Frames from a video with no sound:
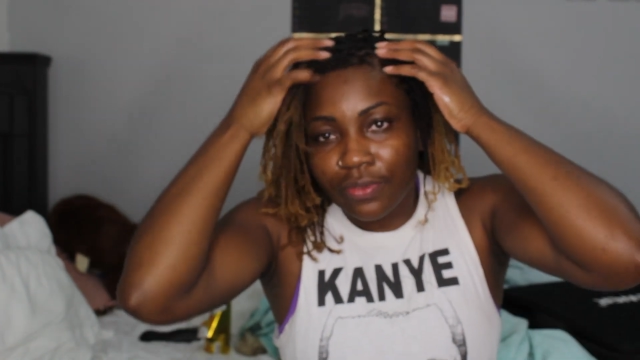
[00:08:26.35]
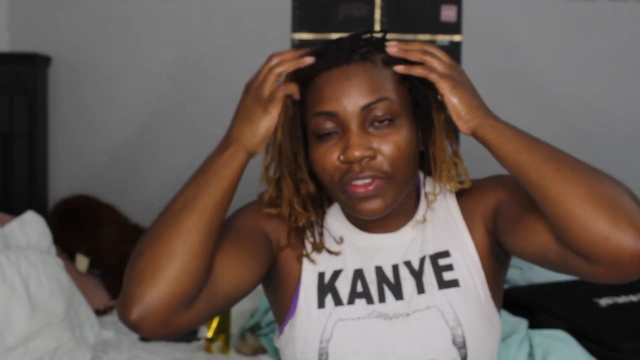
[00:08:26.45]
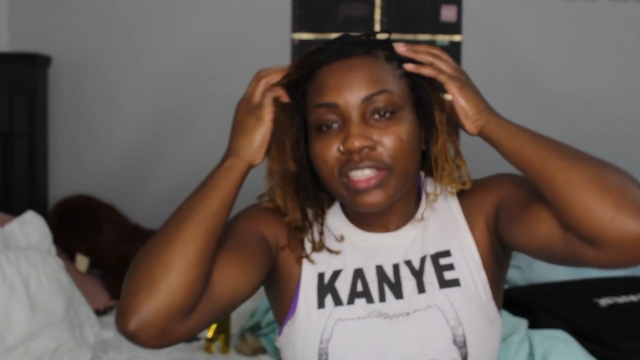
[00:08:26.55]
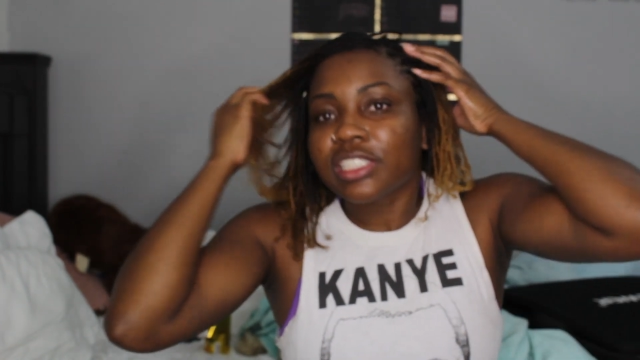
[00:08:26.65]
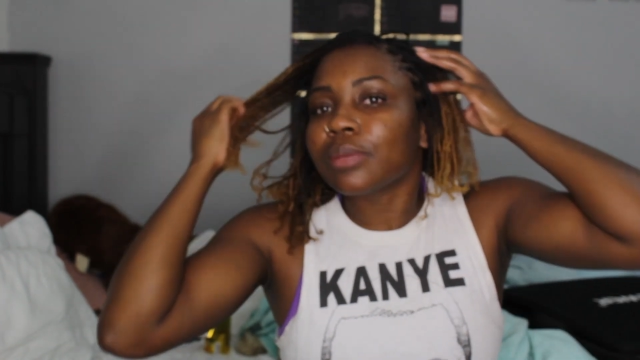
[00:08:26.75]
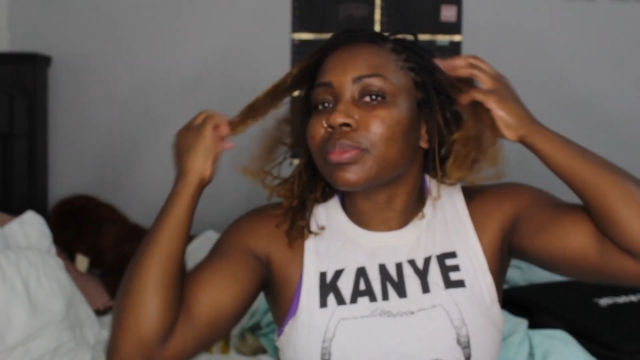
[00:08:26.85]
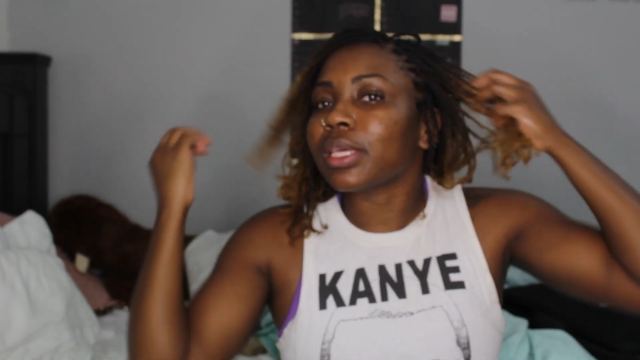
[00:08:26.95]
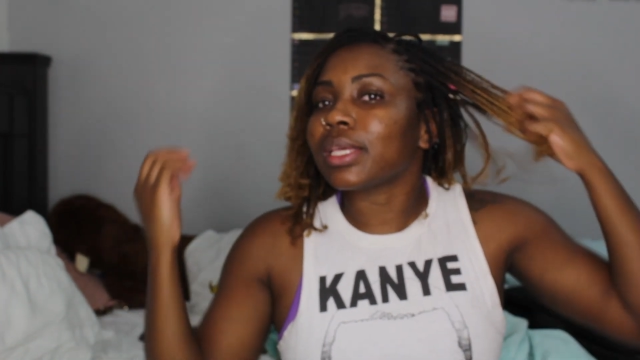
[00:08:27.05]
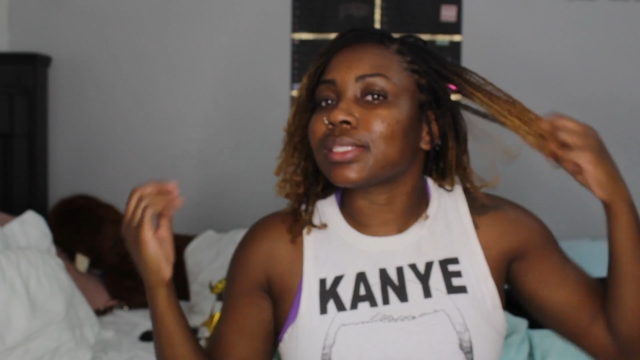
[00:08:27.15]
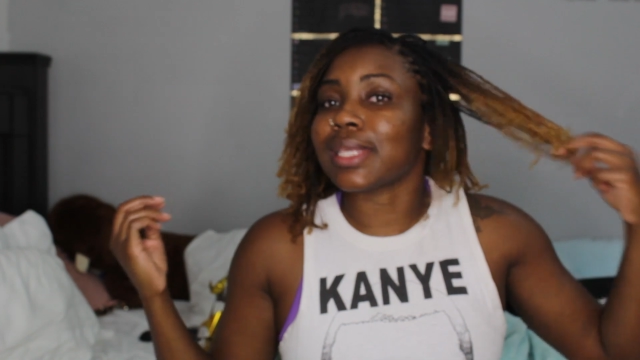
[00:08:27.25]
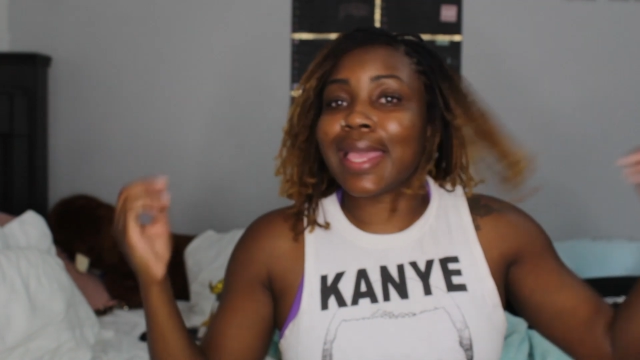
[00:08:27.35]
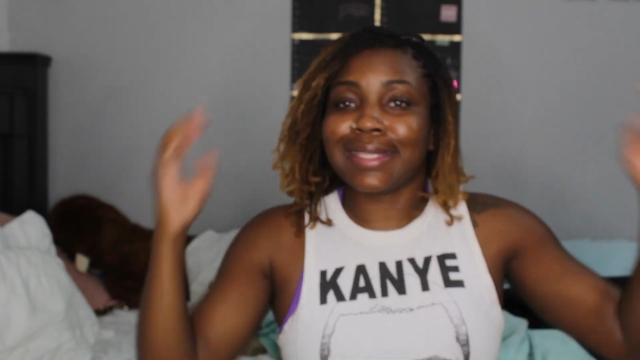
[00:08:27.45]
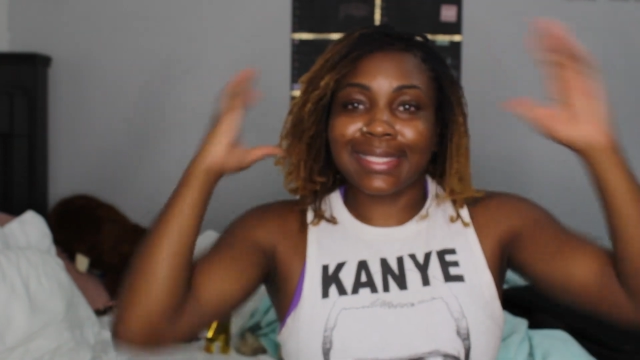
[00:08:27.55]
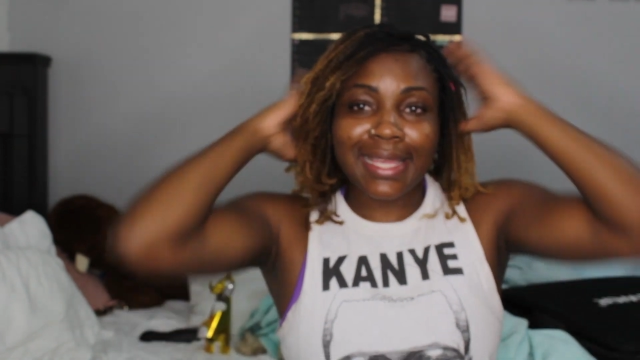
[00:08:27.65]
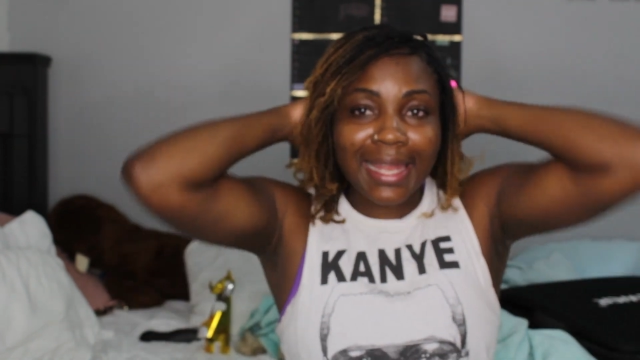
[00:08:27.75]
fix them things,
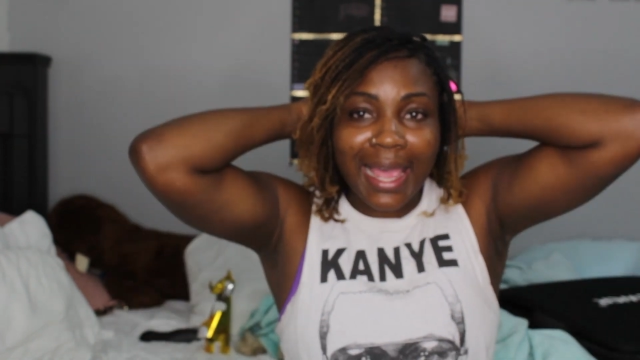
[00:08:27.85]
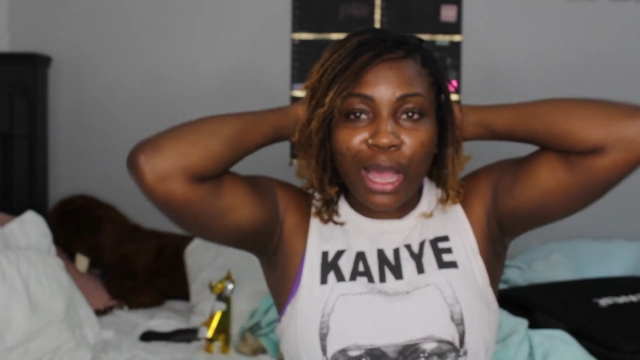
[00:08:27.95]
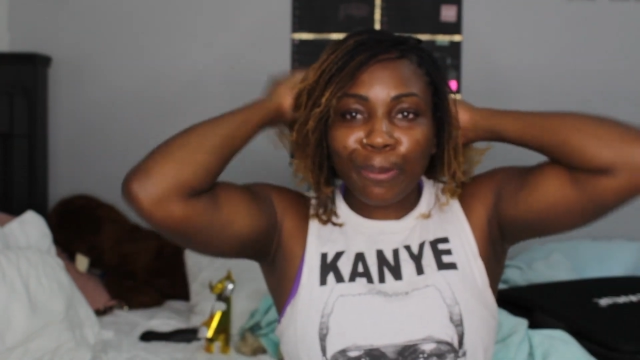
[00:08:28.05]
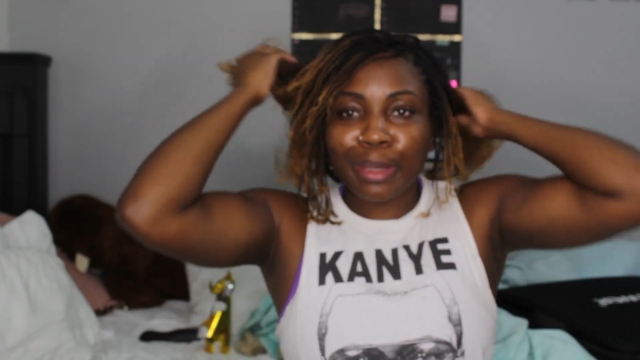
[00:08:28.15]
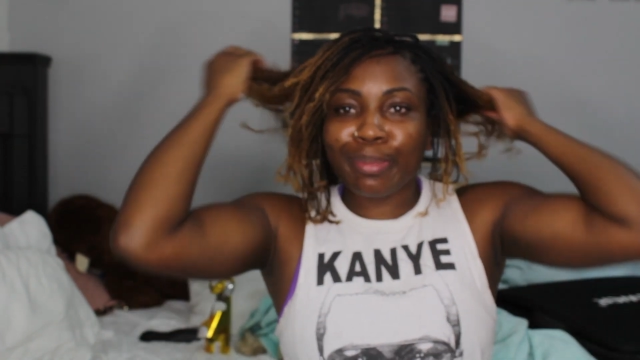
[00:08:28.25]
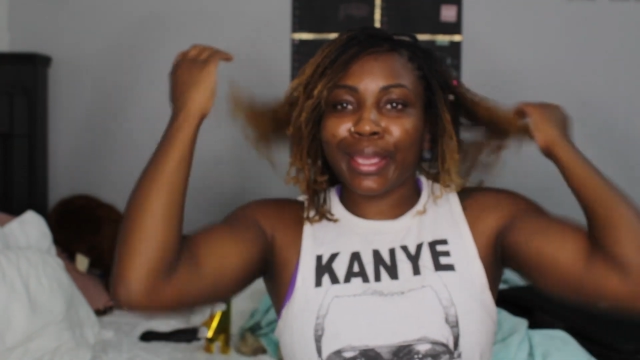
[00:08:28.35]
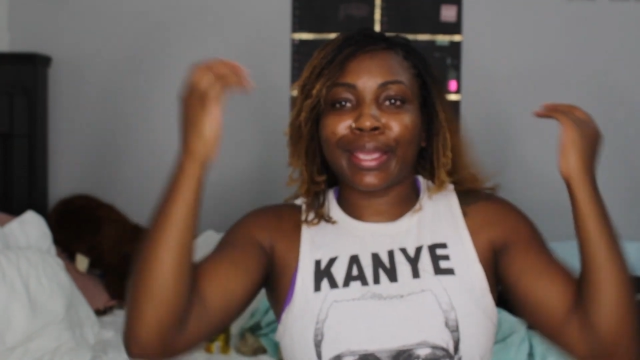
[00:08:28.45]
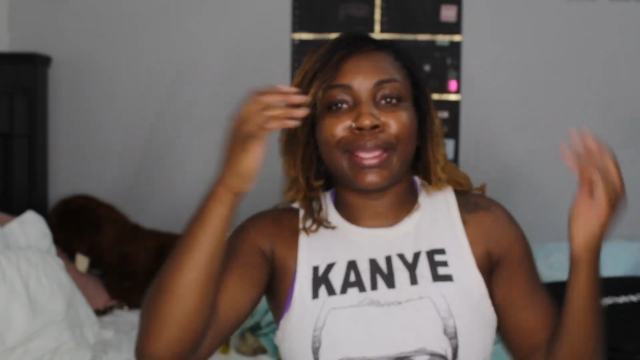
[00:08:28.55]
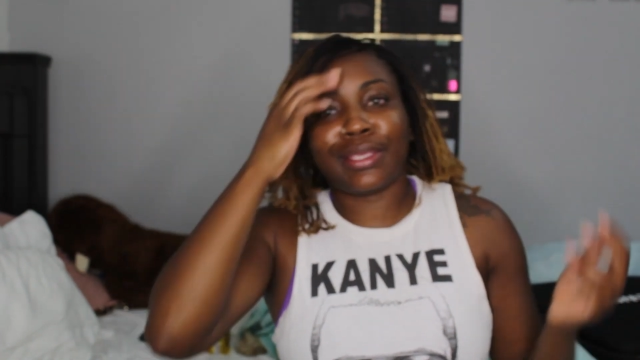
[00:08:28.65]
and then I'll be back